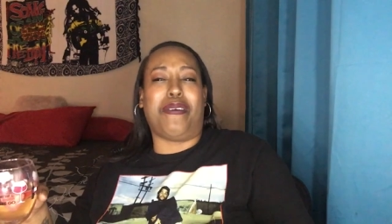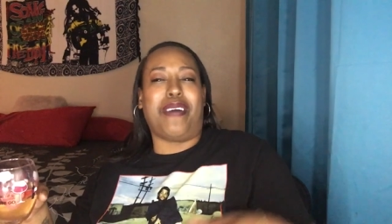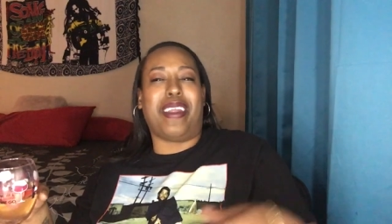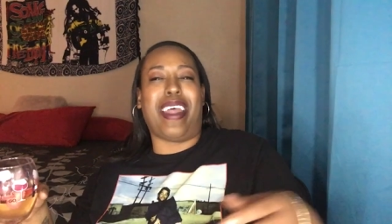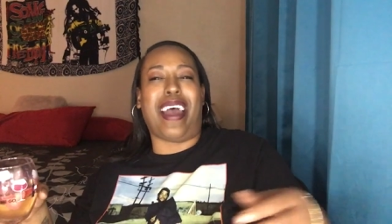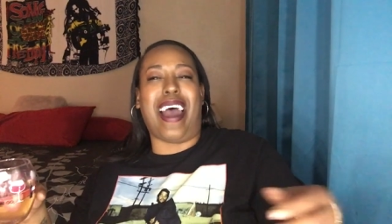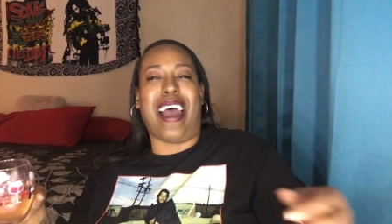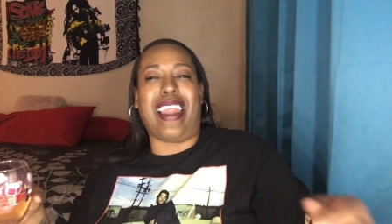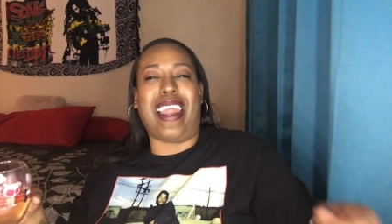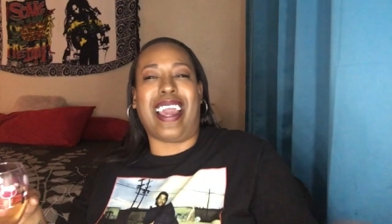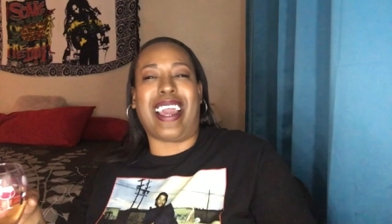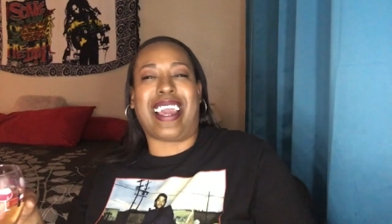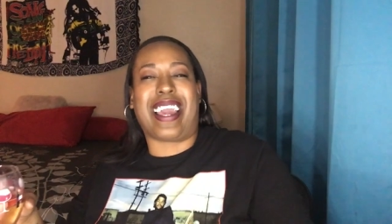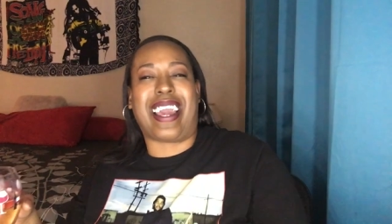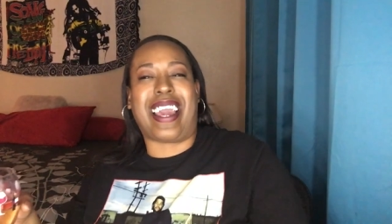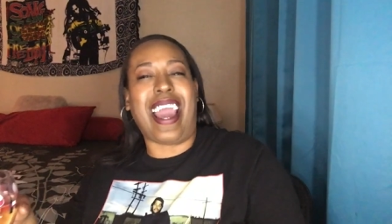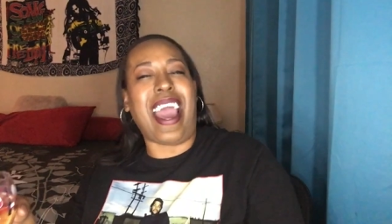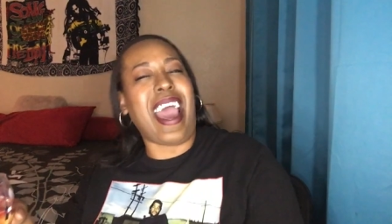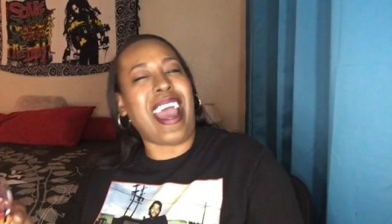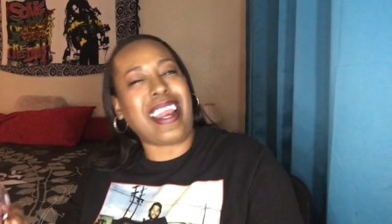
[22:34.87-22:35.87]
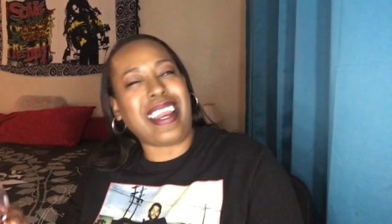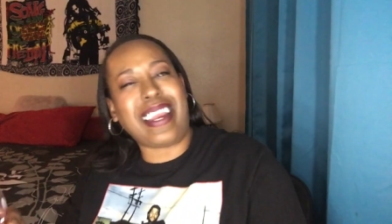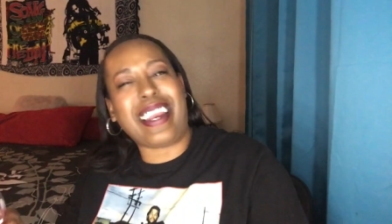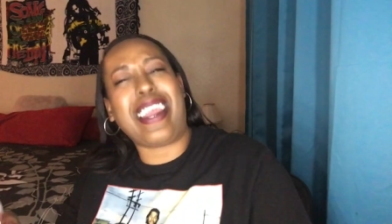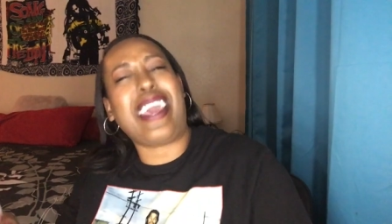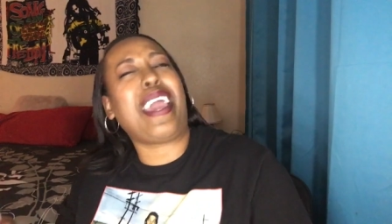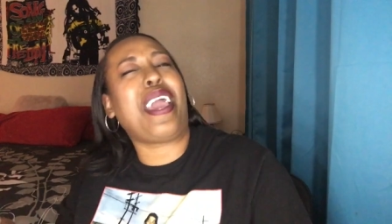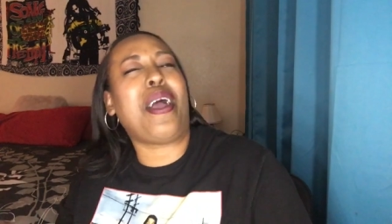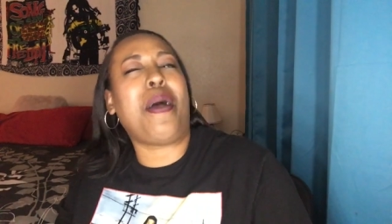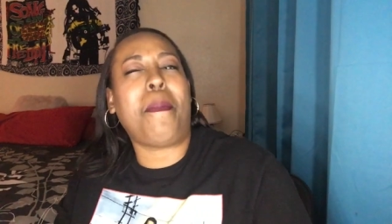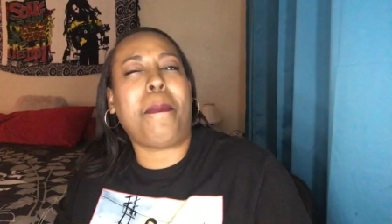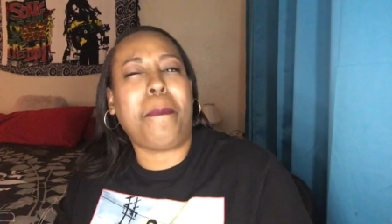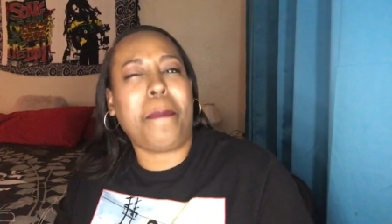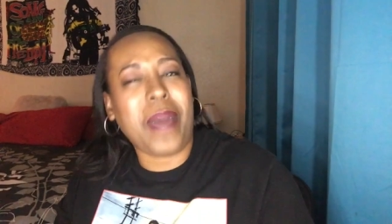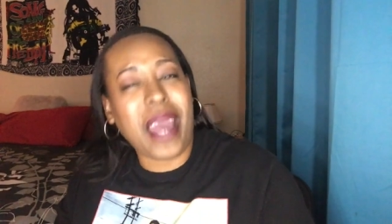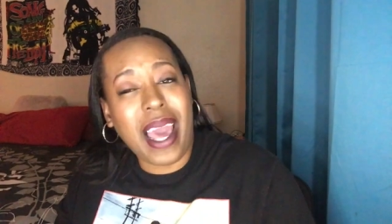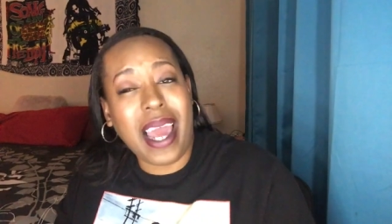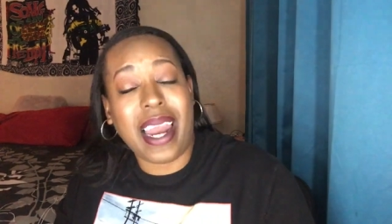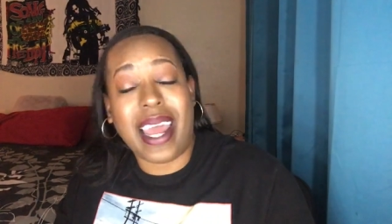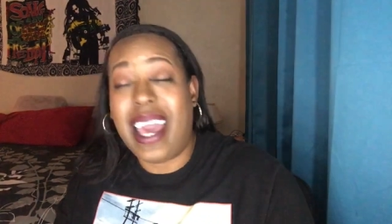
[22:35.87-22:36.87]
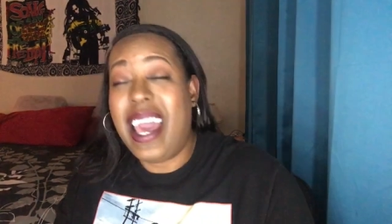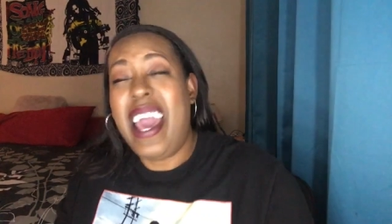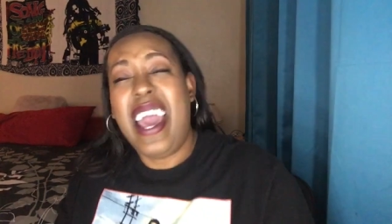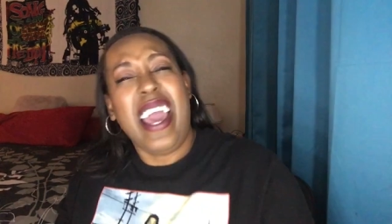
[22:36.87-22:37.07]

You out of goddamn belly.